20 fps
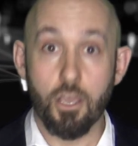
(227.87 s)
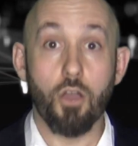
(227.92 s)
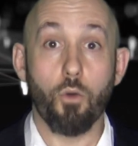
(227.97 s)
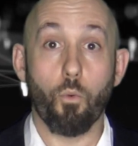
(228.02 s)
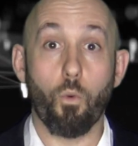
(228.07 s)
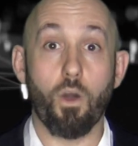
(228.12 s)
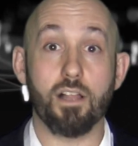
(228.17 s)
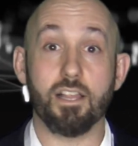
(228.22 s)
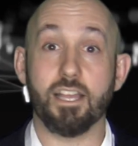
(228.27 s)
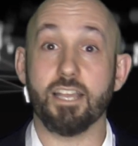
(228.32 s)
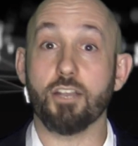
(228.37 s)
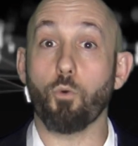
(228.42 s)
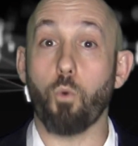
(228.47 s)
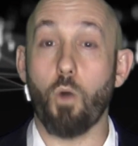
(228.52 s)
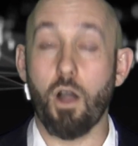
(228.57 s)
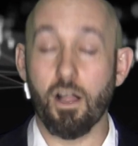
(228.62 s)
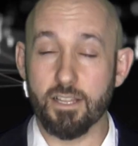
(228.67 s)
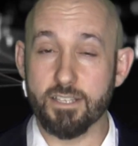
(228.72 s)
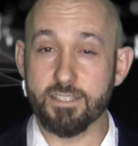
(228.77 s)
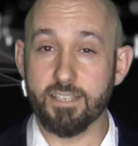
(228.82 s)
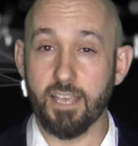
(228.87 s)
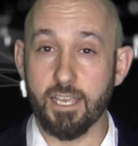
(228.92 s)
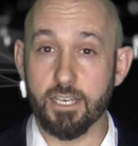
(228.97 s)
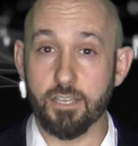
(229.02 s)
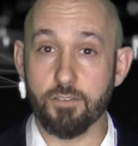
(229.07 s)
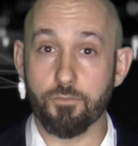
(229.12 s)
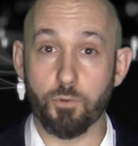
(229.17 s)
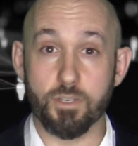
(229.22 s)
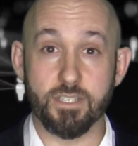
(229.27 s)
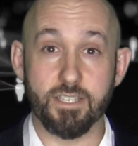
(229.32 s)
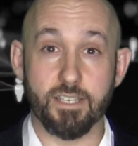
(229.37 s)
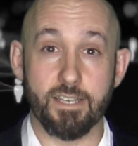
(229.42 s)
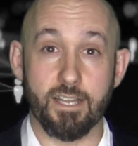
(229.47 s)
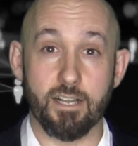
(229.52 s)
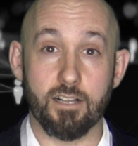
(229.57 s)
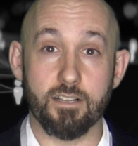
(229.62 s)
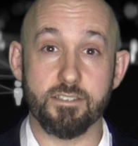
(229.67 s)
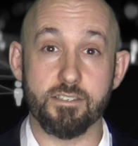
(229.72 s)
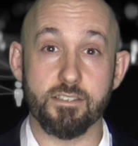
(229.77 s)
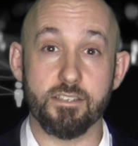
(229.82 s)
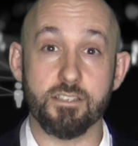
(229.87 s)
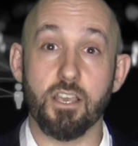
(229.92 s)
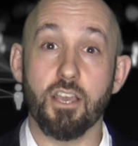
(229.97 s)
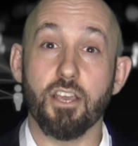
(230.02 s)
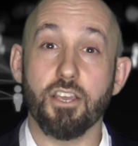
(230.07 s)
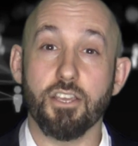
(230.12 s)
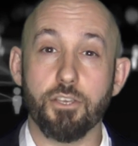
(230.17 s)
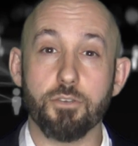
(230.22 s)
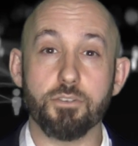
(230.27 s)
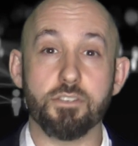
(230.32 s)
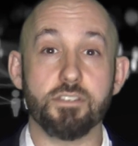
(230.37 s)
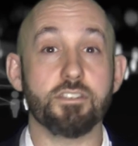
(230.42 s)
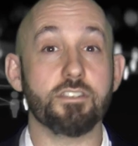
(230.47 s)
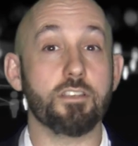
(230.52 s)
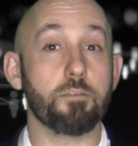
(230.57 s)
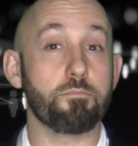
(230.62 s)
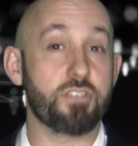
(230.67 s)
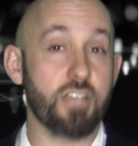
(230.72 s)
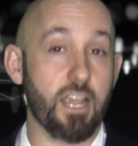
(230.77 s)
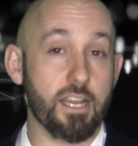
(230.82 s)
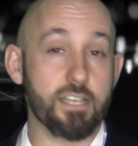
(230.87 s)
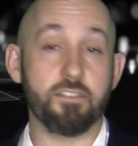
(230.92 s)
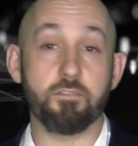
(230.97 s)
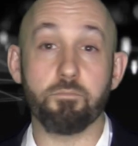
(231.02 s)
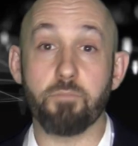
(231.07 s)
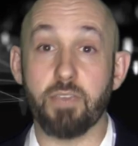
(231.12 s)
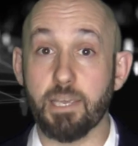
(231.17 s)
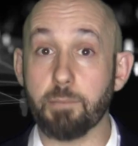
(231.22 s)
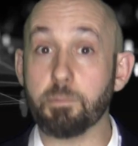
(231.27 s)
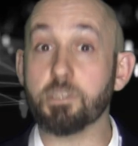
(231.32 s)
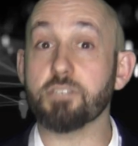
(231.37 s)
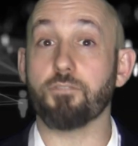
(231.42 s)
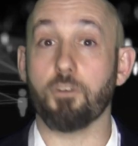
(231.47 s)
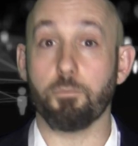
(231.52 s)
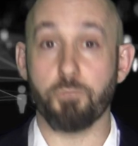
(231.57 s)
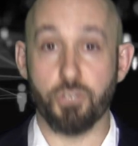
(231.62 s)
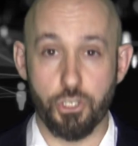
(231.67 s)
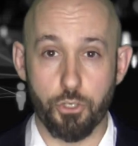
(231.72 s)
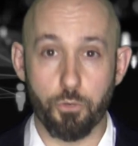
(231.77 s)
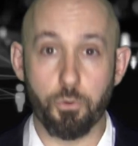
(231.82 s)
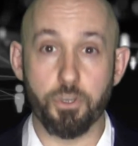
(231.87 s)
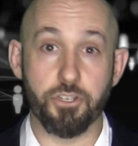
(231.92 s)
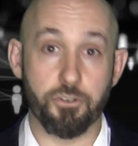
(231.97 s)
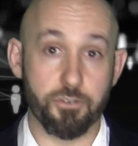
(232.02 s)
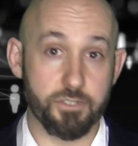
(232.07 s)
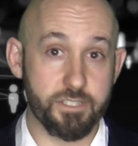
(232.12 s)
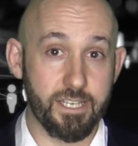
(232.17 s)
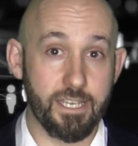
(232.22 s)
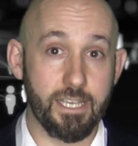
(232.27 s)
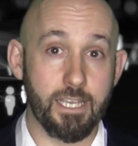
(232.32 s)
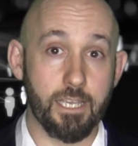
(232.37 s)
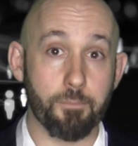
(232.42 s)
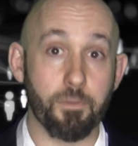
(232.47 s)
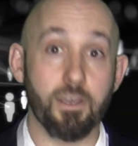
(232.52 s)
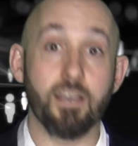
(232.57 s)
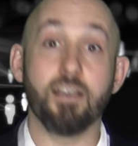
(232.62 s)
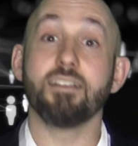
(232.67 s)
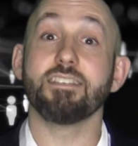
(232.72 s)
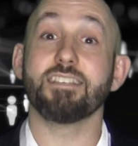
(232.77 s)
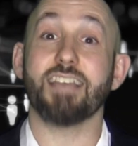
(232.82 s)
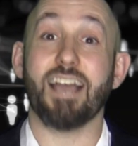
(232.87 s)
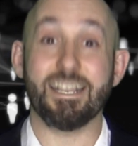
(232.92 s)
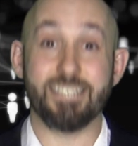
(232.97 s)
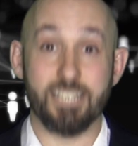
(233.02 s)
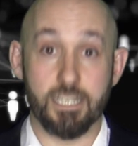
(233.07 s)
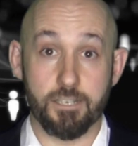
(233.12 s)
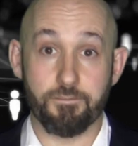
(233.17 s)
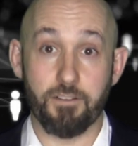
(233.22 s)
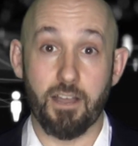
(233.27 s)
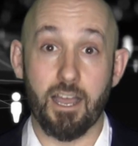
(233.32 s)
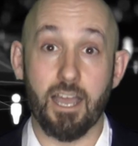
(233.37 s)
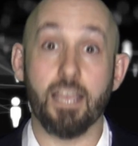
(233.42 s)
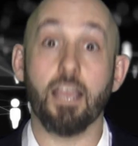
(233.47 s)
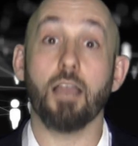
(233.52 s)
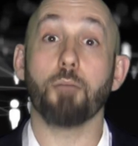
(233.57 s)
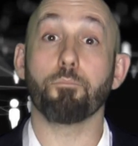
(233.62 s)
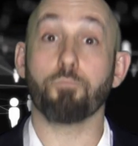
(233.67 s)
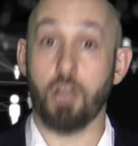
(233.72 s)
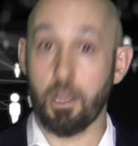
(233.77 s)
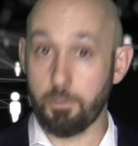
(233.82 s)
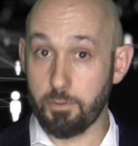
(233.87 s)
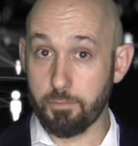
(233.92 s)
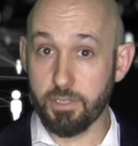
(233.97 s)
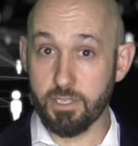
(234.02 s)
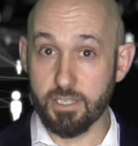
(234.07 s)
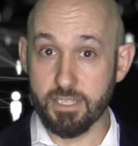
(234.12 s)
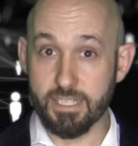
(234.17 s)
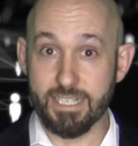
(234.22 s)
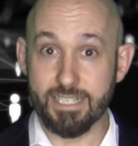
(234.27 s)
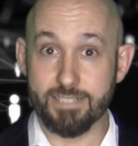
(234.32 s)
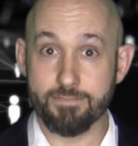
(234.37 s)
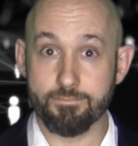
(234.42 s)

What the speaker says: while a qualitative risk analysis uses subjective means from you and your team to identify probability.